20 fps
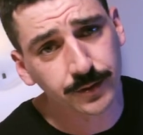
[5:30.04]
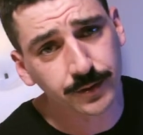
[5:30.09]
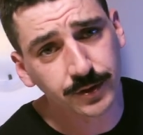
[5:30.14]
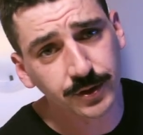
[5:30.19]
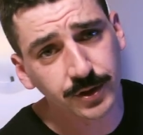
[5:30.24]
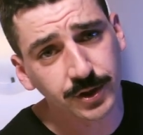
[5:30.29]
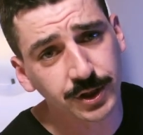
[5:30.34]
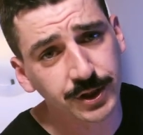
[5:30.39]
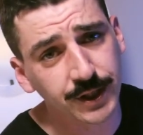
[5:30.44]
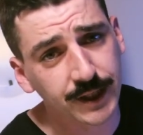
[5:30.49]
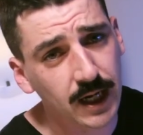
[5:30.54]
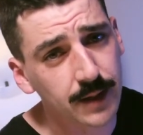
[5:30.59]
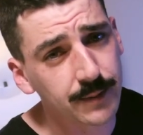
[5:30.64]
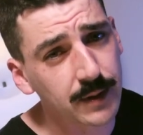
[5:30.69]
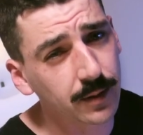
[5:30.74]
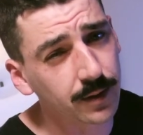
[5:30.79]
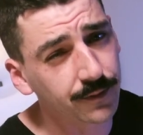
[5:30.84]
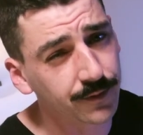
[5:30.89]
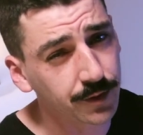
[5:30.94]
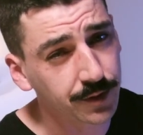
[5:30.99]
you should check out my
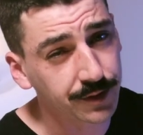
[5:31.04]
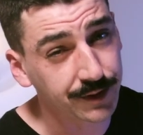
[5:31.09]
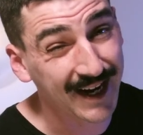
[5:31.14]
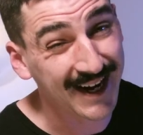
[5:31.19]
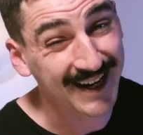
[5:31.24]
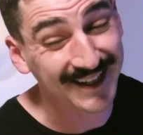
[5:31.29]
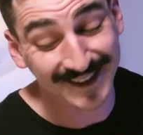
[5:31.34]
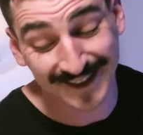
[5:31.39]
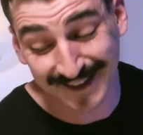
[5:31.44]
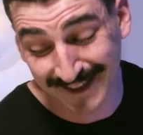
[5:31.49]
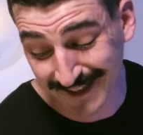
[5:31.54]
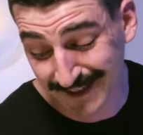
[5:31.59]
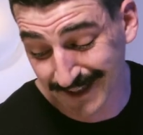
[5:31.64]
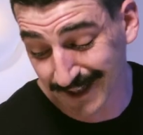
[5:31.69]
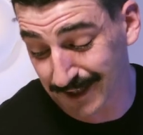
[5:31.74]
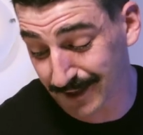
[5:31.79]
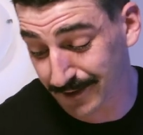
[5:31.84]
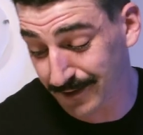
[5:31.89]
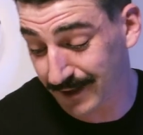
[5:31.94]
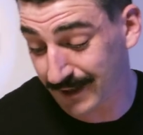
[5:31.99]
review on the
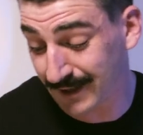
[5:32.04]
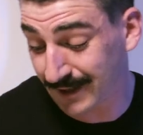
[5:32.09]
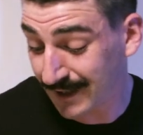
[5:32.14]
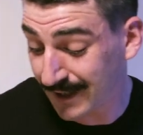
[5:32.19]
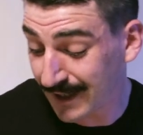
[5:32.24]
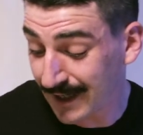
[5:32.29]
8600